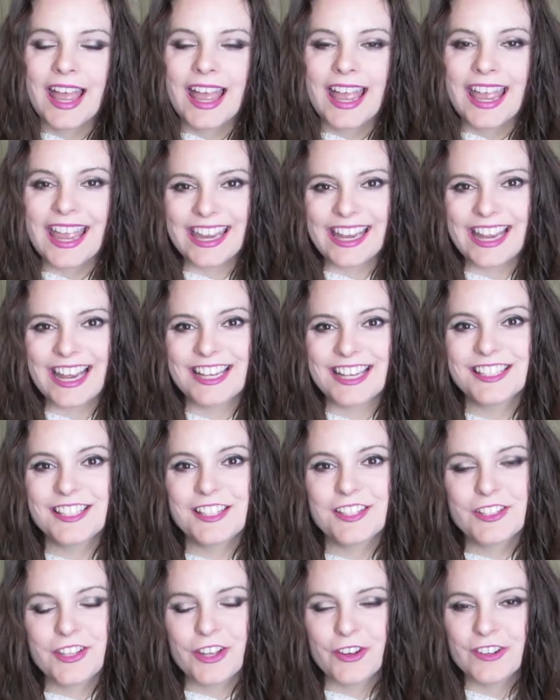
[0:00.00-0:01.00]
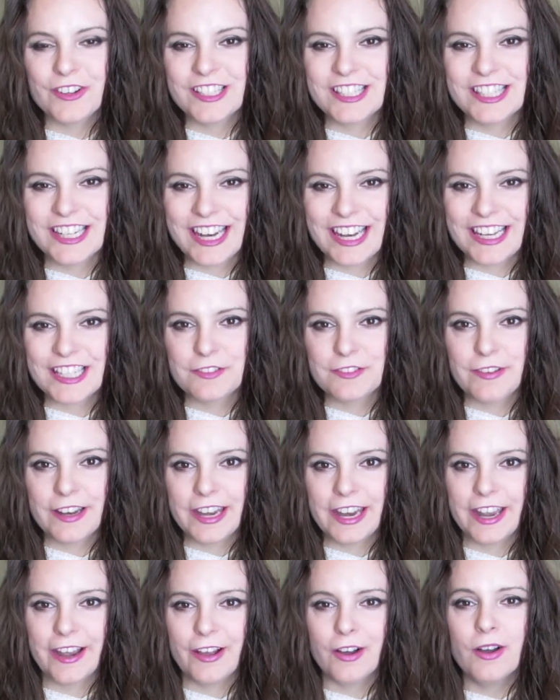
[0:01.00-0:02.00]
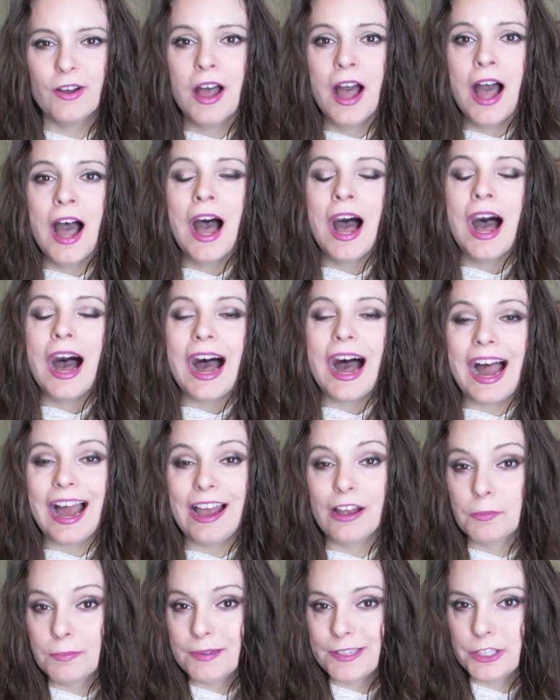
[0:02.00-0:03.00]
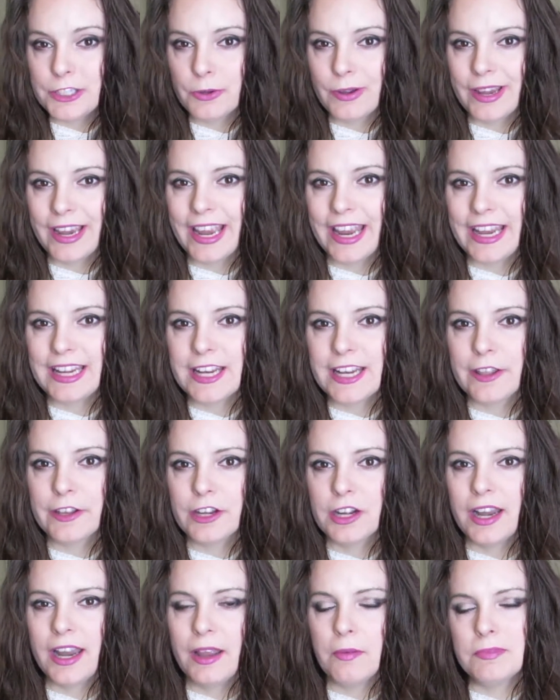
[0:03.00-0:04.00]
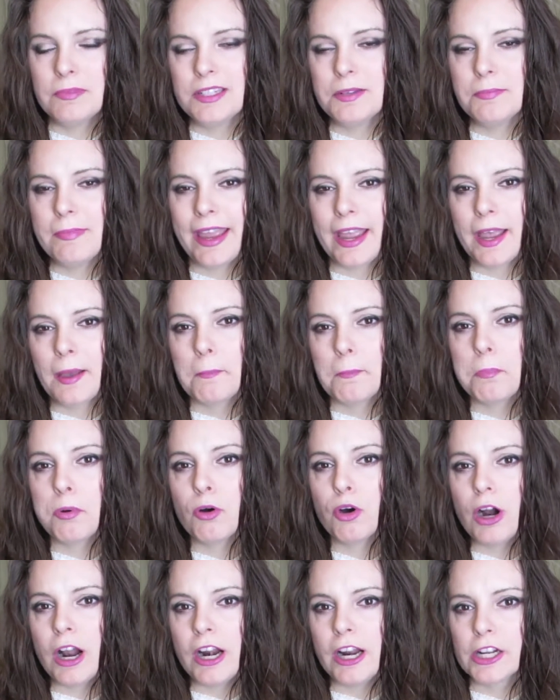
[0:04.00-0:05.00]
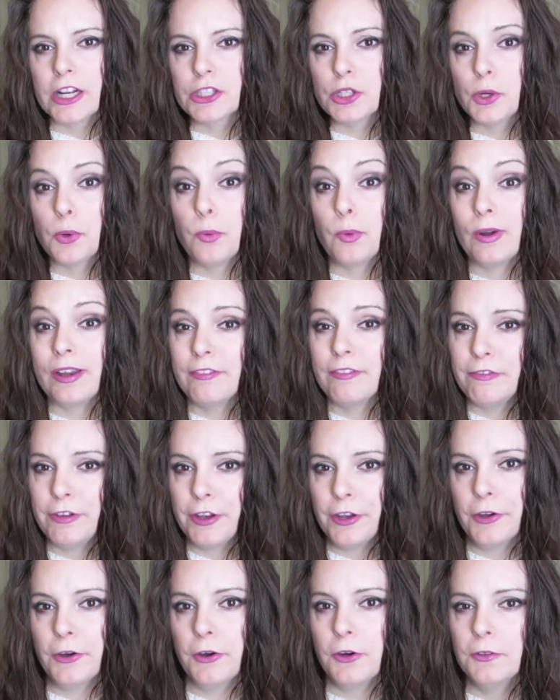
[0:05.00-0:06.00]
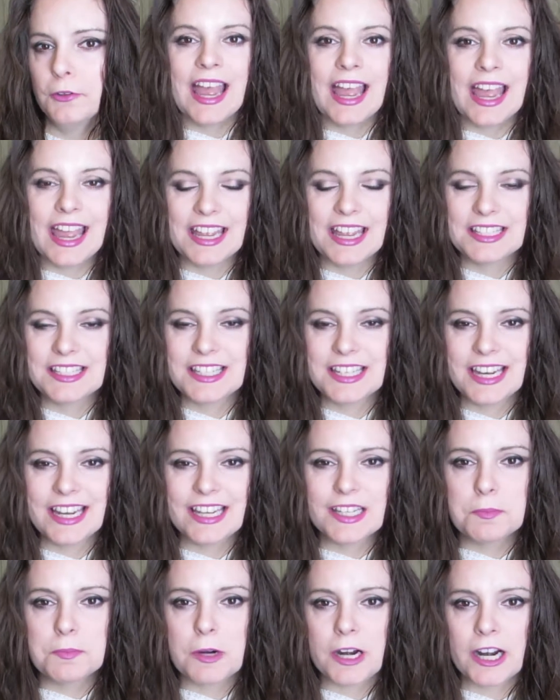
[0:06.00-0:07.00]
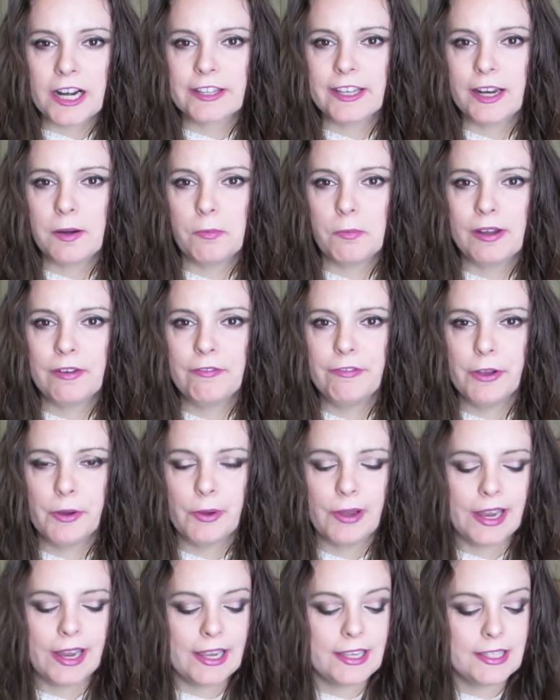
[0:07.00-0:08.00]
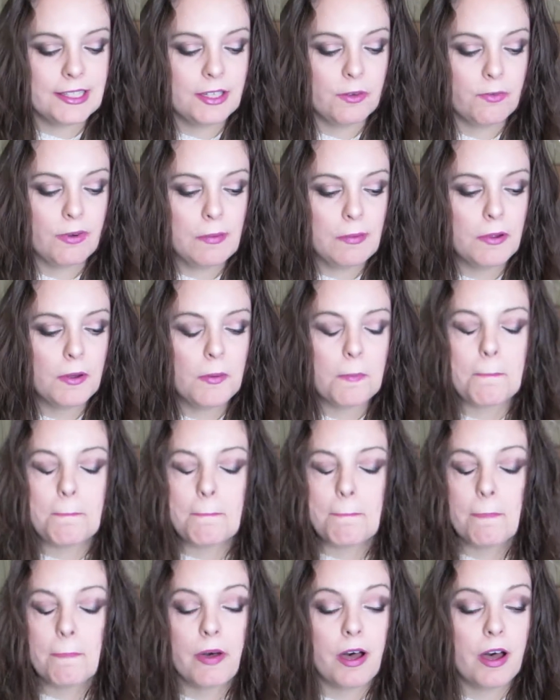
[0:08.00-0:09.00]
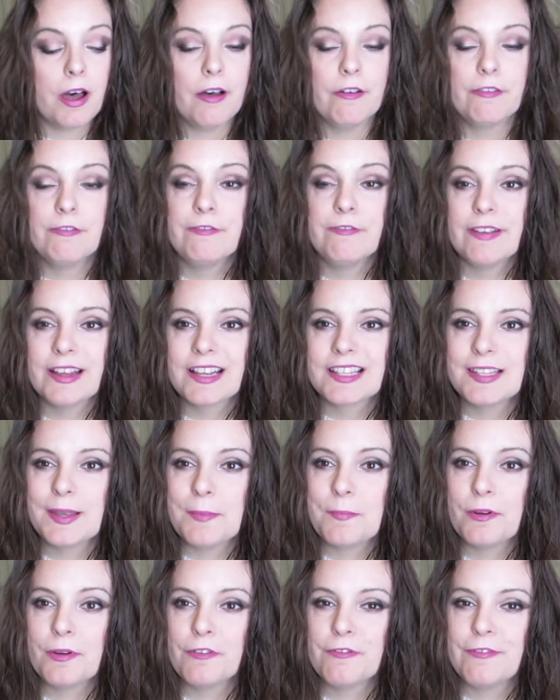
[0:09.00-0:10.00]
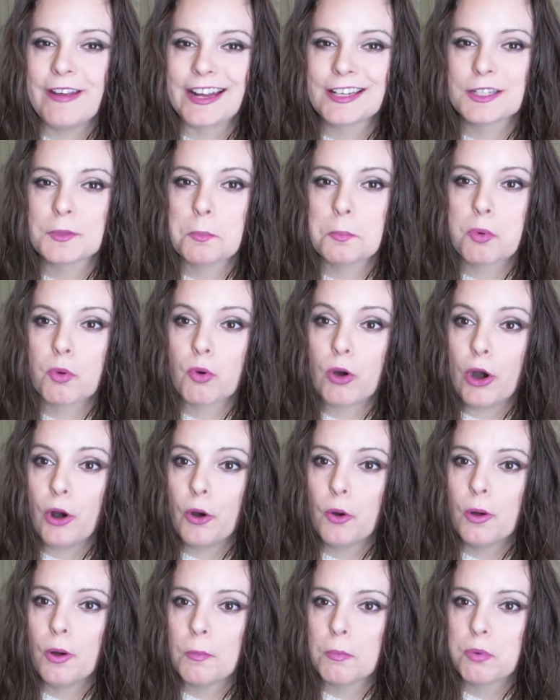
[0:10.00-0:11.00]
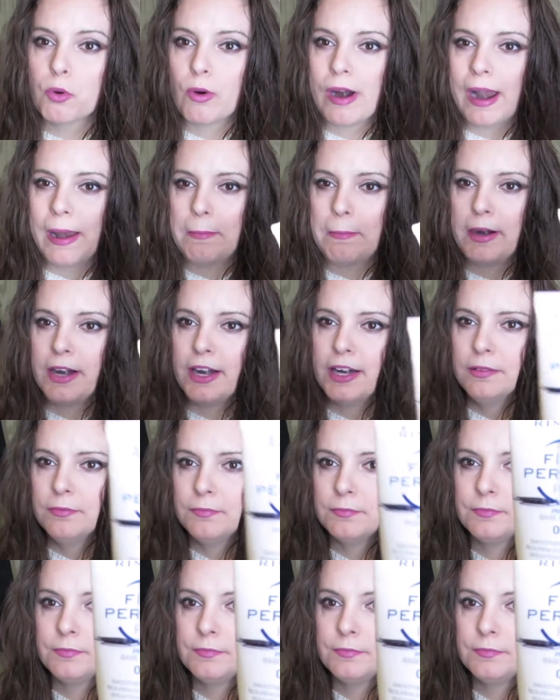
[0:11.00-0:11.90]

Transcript: Hey guys, so in today's video, I'll be doing another empty makeup product review. And today's product that I'm reviewing is the Rimmel Fix and Perfect Pro Primer.